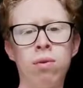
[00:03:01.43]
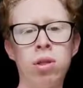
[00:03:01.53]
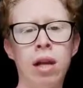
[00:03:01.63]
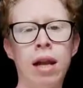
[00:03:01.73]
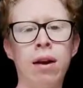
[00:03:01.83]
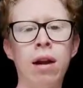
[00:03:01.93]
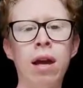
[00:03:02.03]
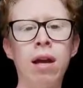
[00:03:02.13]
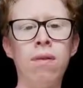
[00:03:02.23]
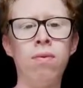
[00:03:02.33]

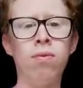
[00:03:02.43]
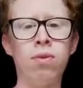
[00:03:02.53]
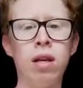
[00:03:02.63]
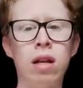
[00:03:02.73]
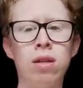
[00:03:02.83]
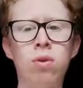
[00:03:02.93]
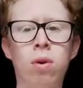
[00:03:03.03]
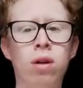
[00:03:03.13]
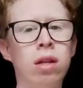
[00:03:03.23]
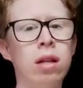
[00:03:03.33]
auxiliary, didn't
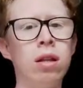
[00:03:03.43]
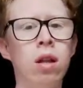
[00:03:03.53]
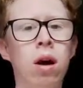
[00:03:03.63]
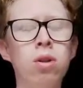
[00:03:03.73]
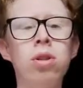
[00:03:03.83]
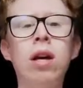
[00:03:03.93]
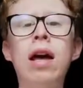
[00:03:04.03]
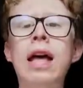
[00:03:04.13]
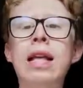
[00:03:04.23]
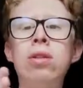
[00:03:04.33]
or did not.
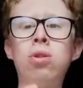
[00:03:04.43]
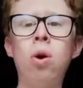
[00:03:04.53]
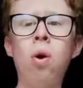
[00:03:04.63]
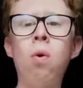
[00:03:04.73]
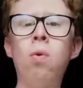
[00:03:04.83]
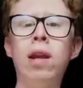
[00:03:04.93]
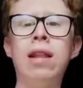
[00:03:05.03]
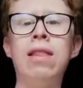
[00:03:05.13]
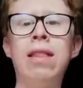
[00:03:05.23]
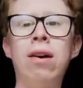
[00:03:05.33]
So we
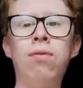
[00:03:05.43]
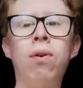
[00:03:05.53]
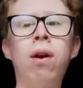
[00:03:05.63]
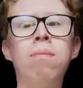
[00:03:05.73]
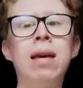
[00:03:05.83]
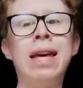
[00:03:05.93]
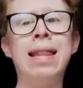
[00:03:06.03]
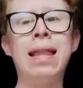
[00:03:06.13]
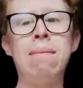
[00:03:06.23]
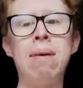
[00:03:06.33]
need the verb
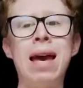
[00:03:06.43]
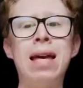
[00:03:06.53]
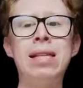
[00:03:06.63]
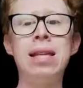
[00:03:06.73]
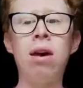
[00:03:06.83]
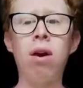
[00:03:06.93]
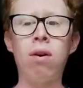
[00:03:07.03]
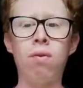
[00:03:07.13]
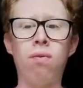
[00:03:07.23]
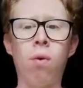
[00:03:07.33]
in the base
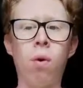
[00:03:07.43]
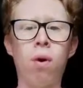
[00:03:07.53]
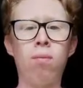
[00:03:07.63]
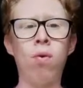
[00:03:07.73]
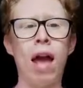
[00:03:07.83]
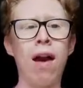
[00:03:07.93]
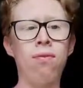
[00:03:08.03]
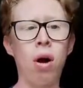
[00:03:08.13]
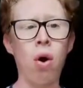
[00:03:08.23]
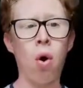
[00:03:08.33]
form. We
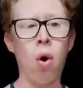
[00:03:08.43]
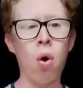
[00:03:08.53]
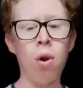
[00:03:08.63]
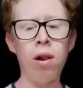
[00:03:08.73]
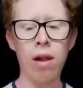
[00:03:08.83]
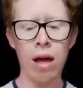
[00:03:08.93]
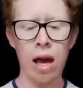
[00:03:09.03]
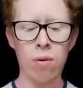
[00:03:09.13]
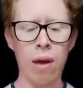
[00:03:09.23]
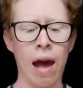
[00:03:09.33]
have call
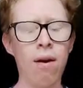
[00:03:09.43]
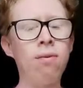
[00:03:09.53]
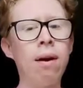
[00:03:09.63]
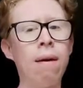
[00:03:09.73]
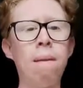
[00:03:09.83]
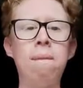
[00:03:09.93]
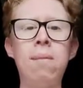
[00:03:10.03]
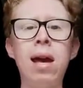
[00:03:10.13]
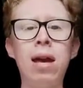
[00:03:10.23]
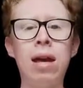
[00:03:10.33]
and we have
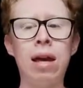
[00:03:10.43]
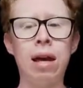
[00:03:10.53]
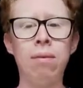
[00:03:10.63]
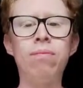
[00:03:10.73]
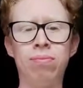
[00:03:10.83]
make.